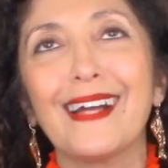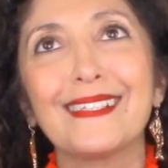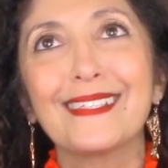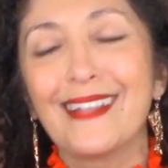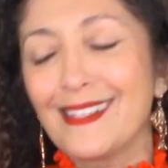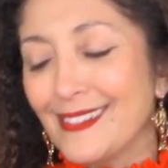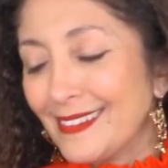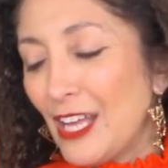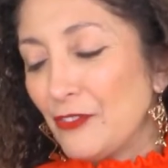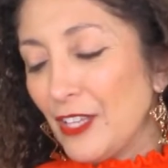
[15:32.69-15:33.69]
I just
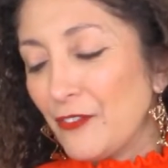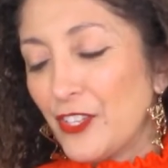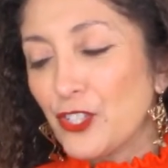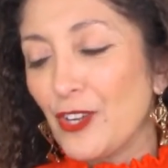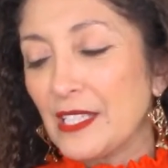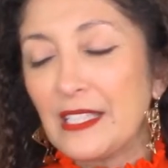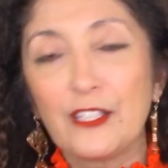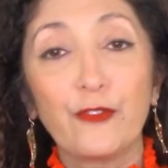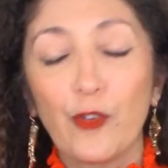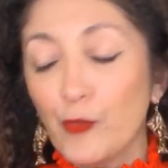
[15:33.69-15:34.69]
love, love this dress. This
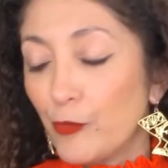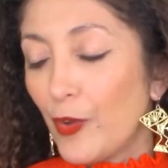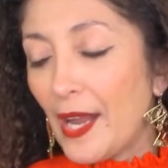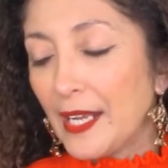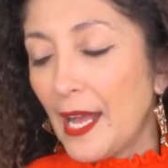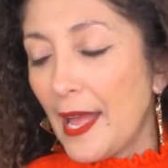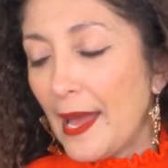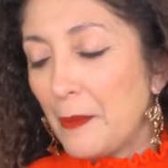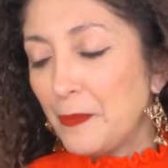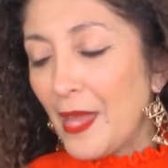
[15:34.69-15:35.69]
is from Veronica
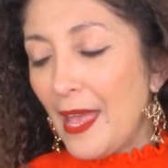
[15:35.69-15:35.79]
M.